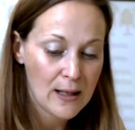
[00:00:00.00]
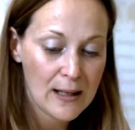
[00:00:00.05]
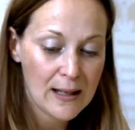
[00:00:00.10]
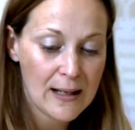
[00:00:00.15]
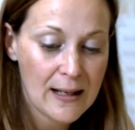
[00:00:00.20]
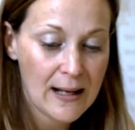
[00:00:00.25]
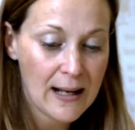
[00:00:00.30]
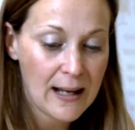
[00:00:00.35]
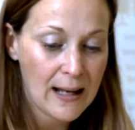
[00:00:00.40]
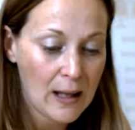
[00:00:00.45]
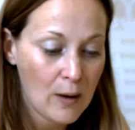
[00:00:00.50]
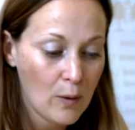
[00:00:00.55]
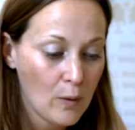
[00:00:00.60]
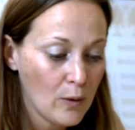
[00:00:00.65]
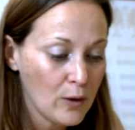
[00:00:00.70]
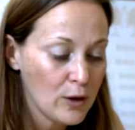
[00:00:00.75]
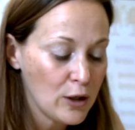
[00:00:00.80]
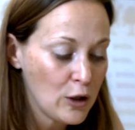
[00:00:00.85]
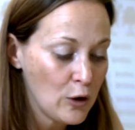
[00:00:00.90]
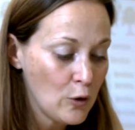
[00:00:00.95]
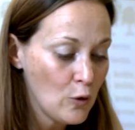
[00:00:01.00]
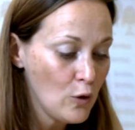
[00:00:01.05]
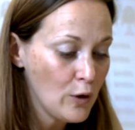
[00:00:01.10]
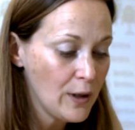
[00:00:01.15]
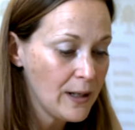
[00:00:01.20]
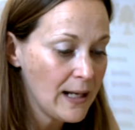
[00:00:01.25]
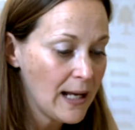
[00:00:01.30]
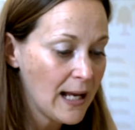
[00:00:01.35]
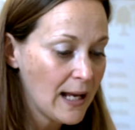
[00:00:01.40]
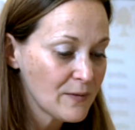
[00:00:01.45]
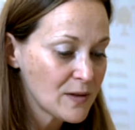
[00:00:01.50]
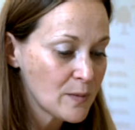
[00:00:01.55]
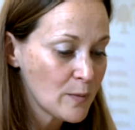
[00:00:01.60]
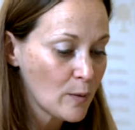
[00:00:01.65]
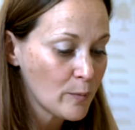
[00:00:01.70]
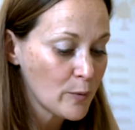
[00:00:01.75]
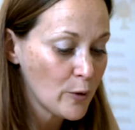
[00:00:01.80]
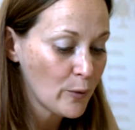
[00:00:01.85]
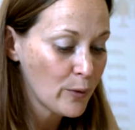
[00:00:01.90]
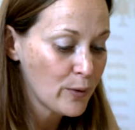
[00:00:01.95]
Now, you're going to have to... When
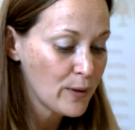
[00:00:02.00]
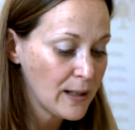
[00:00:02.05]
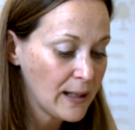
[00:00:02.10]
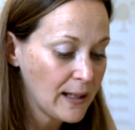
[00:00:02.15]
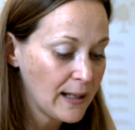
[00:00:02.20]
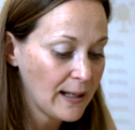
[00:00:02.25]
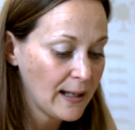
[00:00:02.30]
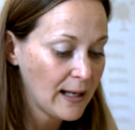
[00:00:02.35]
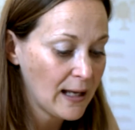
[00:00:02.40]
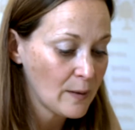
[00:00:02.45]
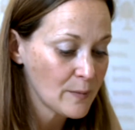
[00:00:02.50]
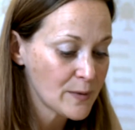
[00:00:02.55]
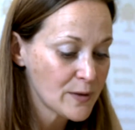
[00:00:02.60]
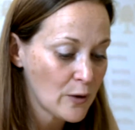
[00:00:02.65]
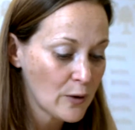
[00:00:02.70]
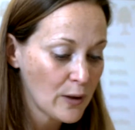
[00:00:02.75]
I do the intervention